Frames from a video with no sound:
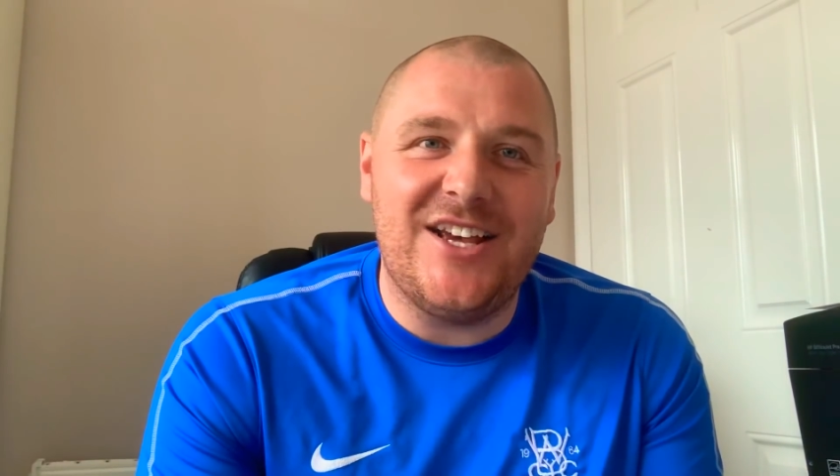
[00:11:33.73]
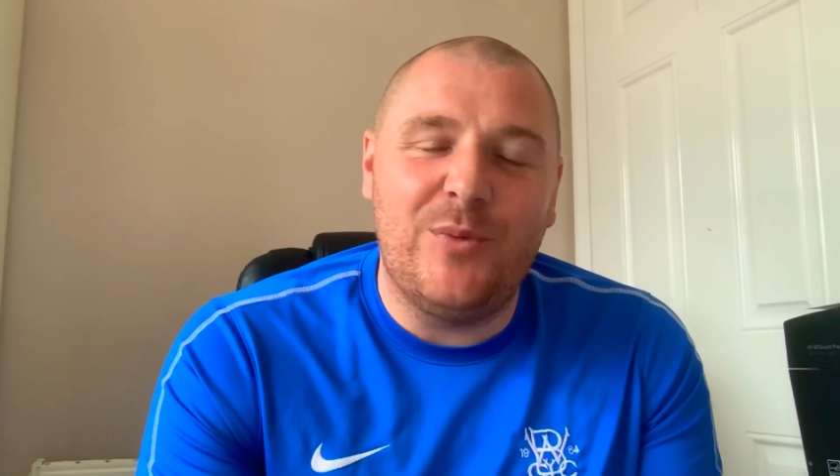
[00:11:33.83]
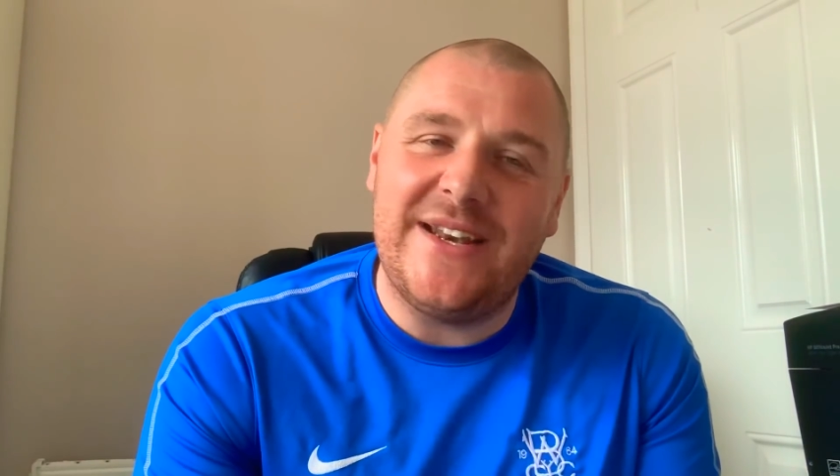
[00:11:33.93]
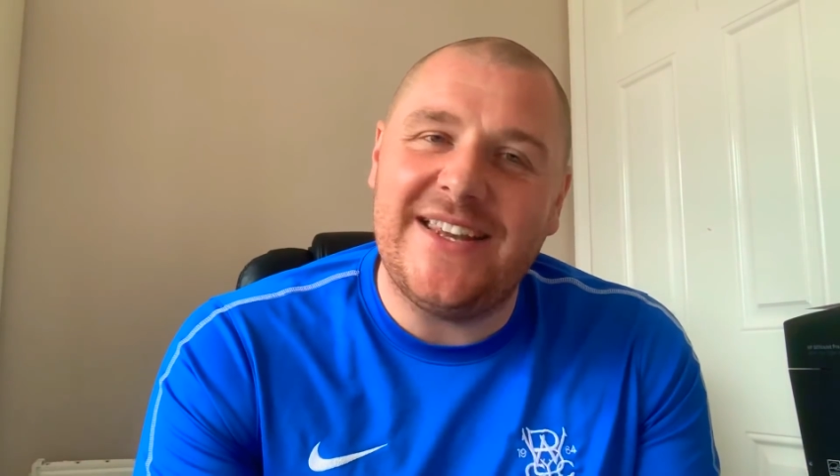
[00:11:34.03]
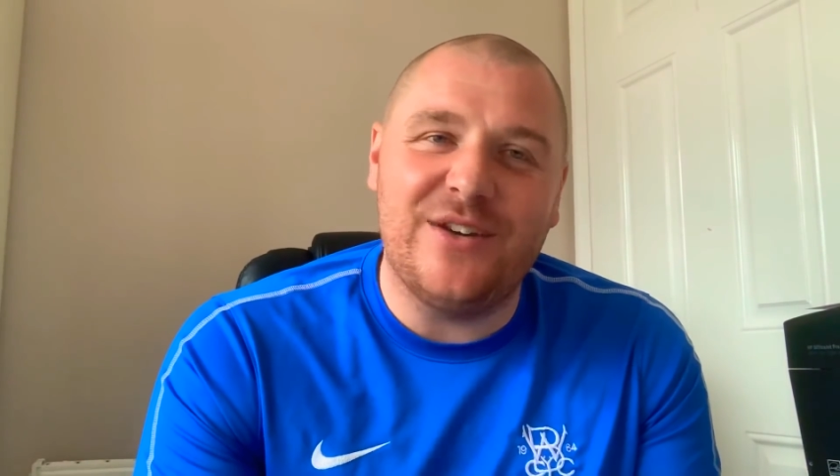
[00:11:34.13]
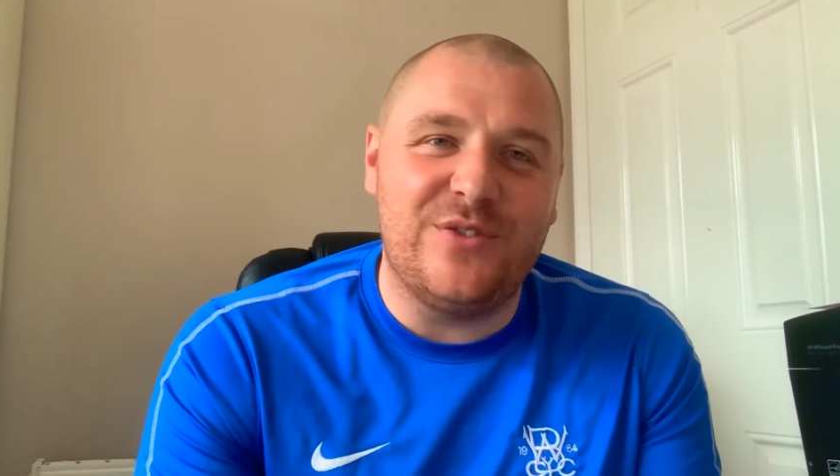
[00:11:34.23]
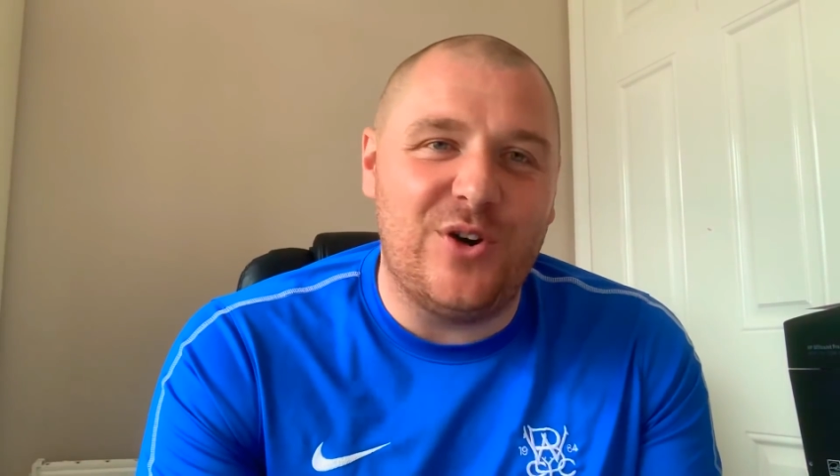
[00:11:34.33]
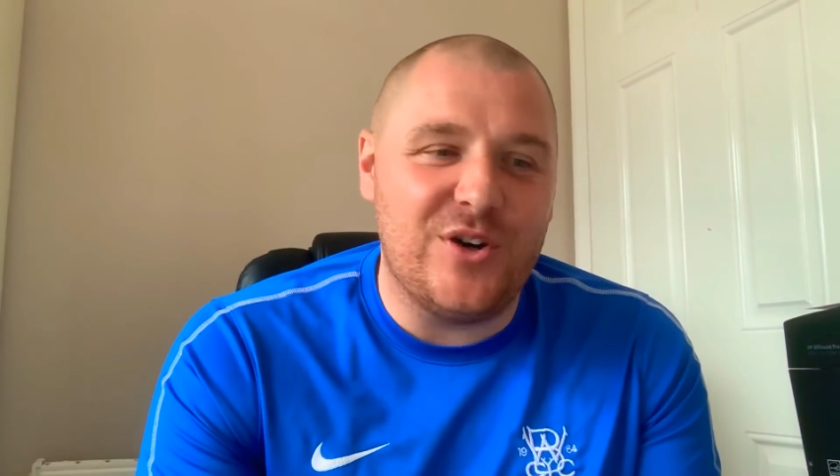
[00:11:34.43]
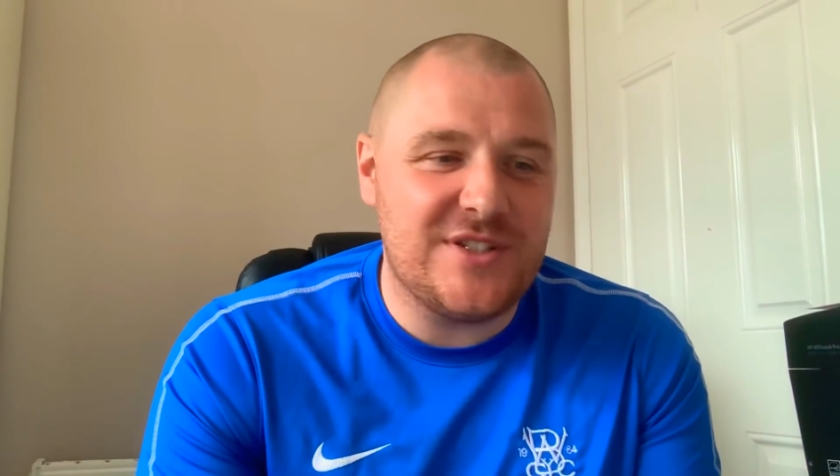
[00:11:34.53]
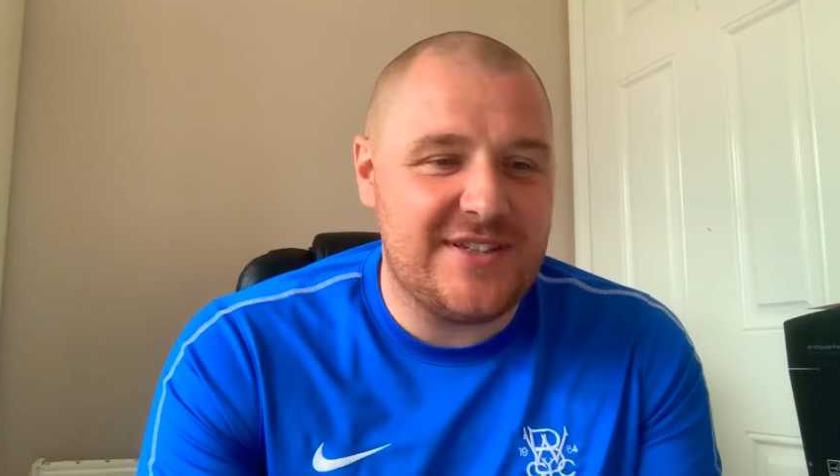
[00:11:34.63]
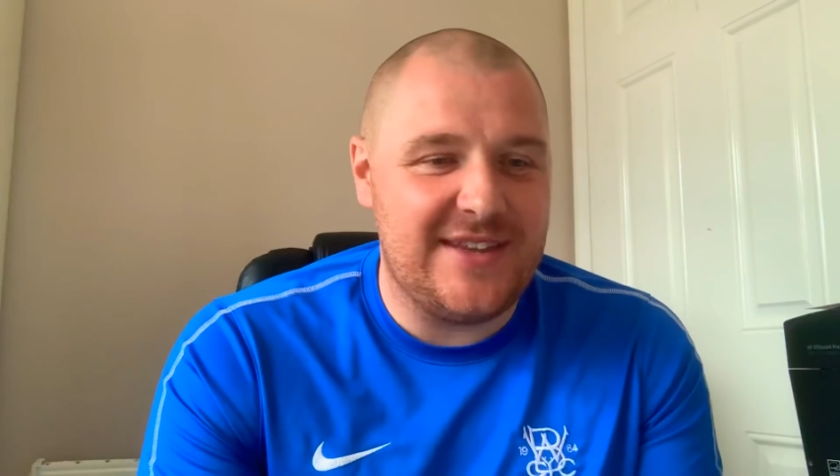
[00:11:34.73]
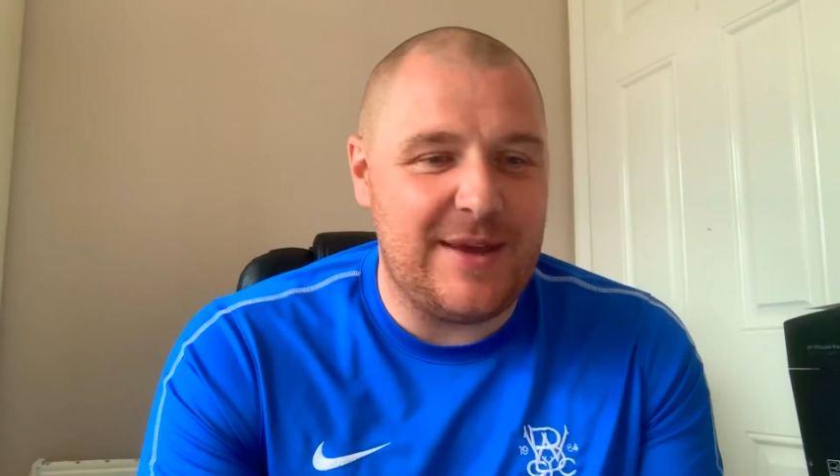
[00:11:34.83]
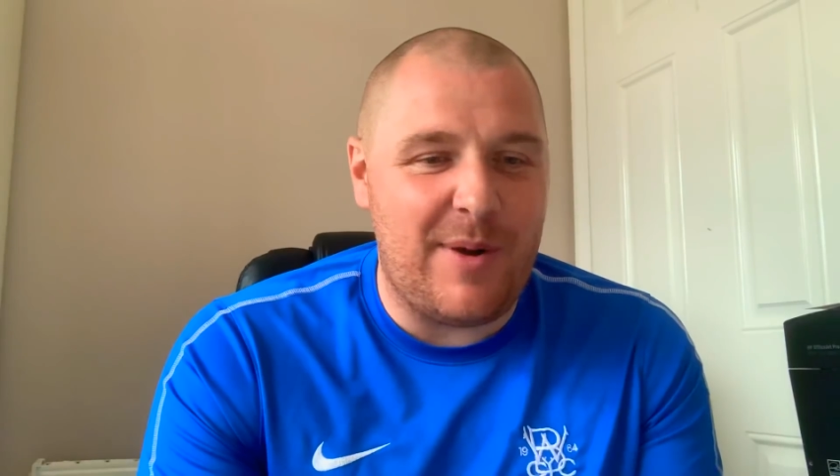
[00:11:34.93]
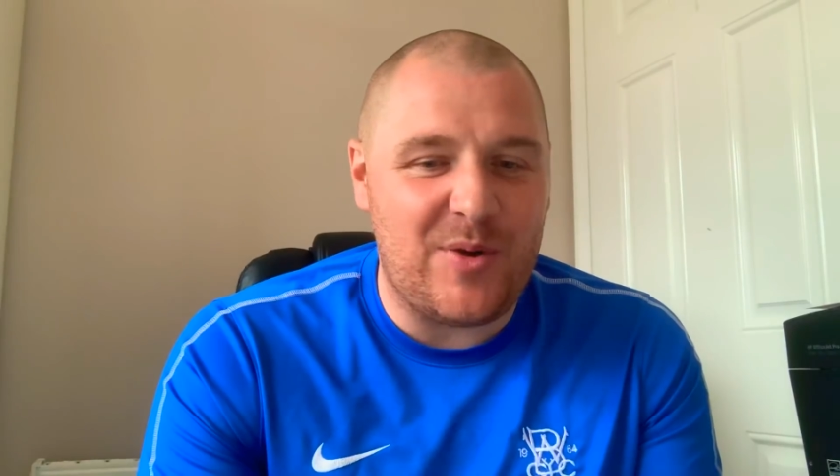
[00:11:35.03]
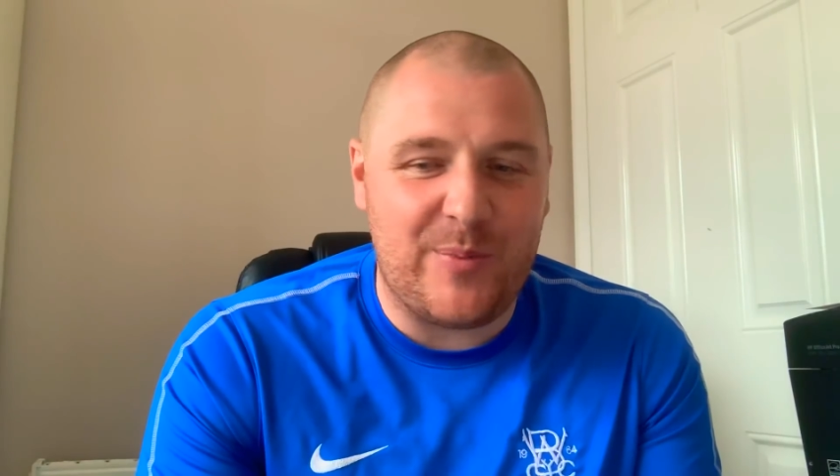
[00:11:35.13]
we need to vote. The
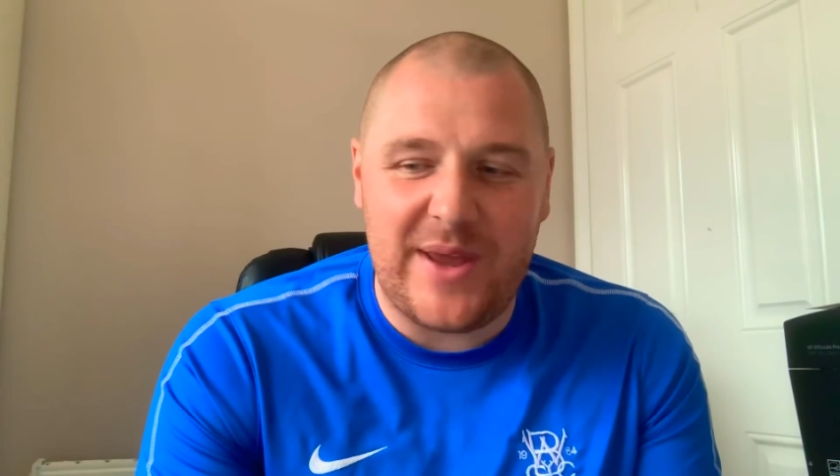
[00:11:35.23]
amount of